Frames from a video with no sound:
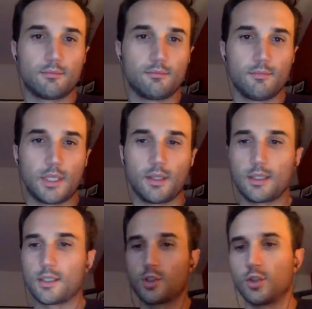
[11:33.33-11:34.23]
making a
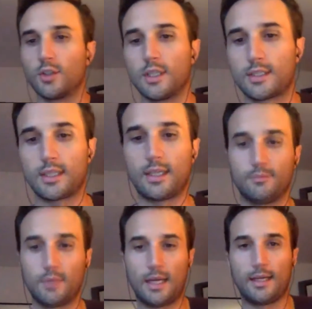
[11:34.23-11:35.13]
decision on this.
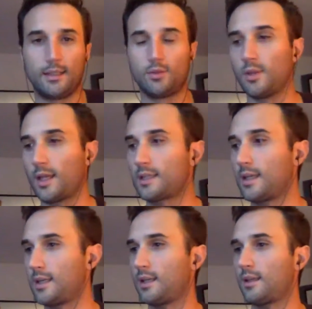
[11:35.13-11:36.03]
I do like the
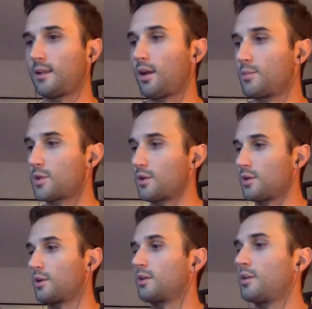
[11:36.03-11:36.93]
idea that hubs
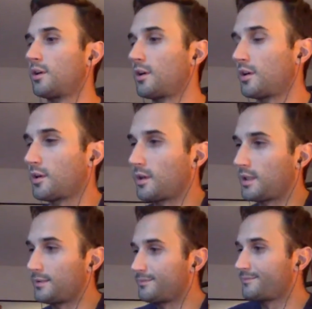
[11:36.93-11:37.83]
are
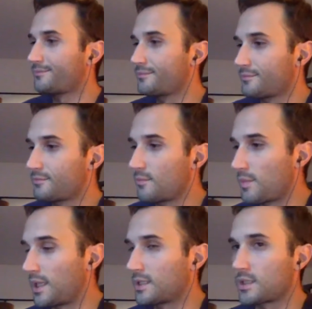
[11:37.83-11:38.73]

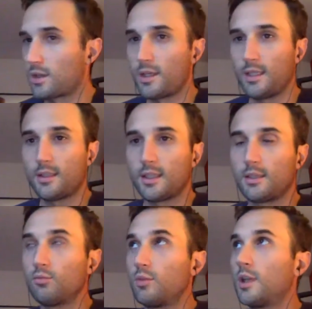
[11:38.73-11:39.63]
being started.
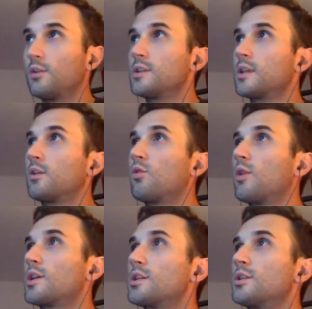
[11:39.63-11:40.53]
There is a
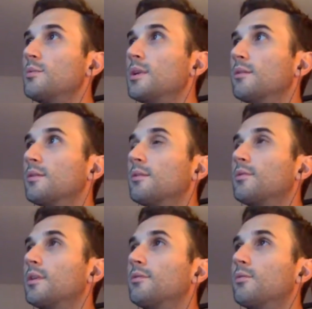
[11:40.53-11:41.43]
question to me
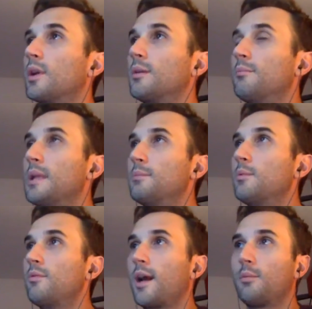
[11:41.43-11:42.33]
of what a minimum
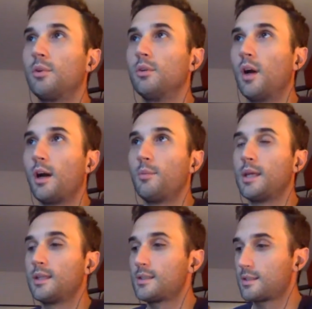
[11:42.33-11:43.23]
viable hub
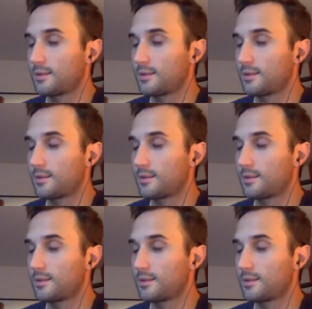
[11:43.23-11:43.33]
is,